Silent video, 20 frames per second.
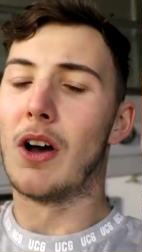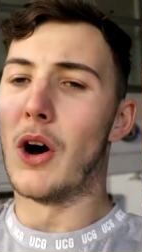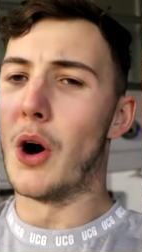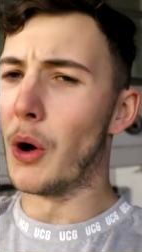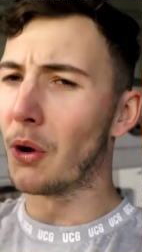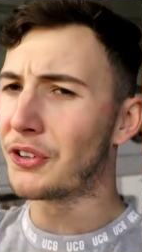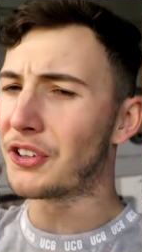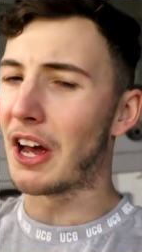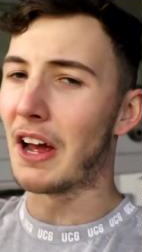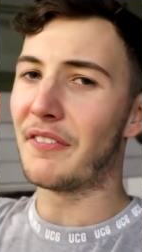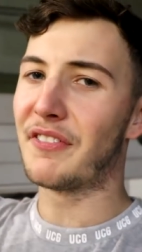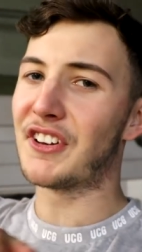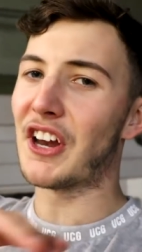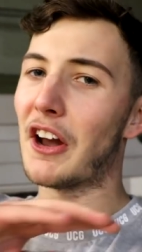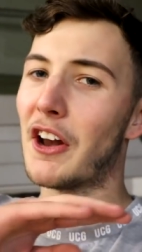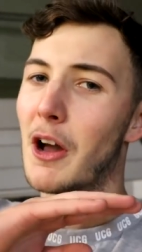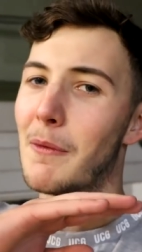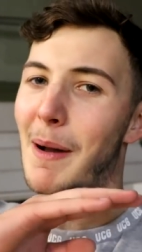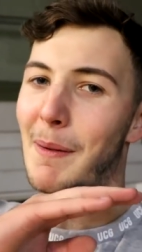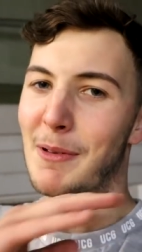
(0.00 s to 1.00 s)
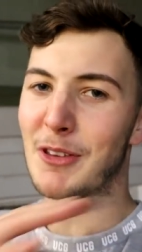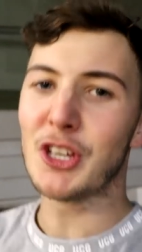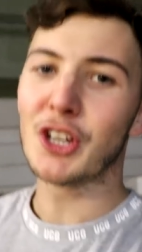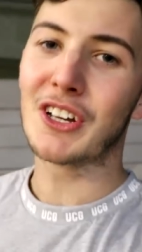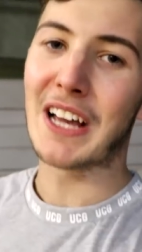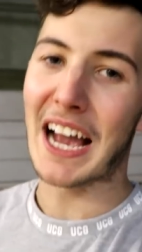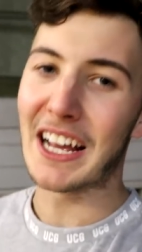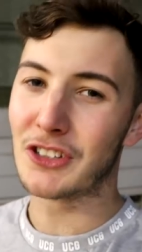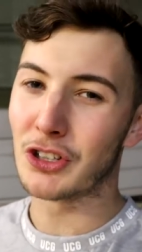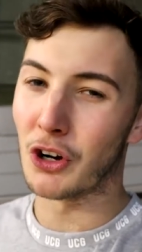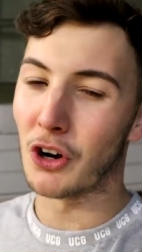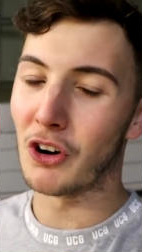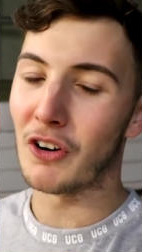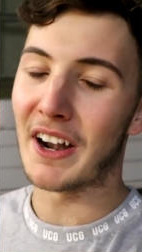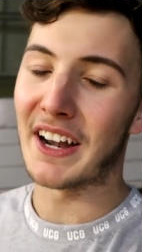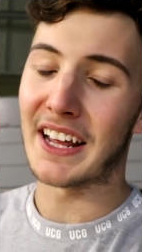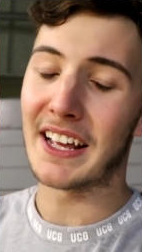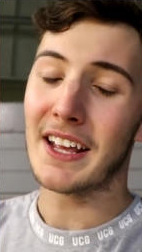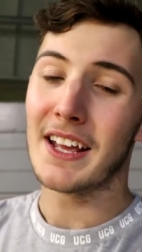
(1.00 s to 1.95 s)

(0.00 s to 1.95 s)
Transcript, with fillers: Also, if you don't know about the UK tour already,